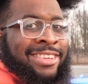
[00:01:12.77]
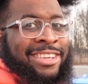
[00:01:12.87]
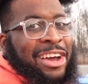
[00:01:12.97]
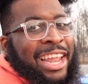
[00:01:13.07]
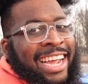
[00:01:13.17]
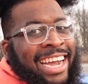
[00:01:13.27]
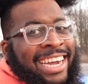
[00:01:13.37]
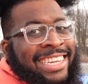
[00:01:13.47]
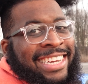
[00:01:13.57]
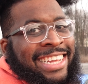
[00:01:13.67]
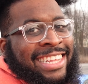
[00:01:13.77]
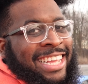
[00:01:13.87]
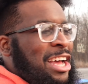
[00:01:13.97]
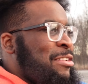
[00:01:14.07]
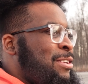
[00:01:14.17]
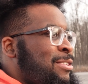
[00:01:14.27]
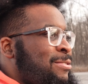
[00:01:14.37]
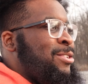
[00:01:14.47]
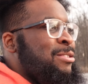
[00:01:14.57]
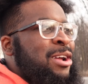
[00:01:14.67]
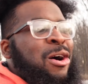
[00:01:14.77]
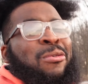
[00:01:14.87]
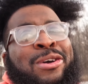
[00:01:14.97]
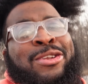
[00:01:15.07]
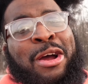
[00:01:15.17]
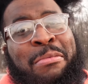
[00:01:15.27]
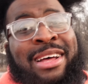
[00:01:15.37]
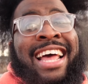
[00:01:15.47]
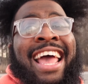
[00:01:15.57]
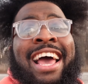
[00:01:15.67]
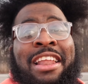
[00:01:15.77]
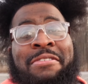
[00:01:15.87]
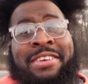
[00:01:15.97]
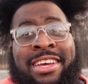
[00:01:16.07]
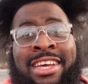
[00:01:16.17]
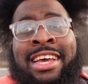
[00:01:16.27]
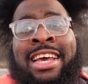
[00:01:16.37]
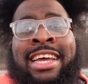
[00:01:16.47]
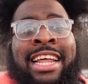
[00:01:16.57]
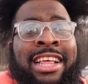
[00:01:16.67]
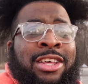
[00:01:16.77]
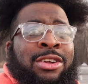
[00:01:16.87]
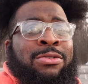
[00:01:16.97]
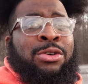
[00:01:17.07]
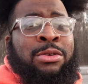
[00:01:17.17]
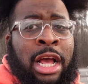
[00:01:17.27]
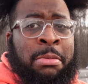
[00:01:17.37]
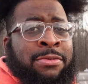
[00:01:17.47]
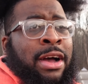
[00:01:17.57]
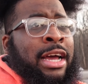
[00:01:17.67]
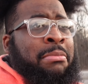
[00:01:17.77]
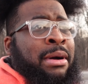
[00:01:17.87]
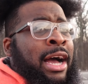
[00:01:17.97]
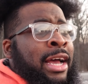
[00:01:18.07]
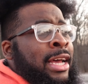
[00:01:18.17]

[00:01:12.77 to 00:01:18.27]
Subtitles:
Y'all like how I did that, the elephant in the room? No, we're gonna talk about the Hellephant that's in the room, that's provided by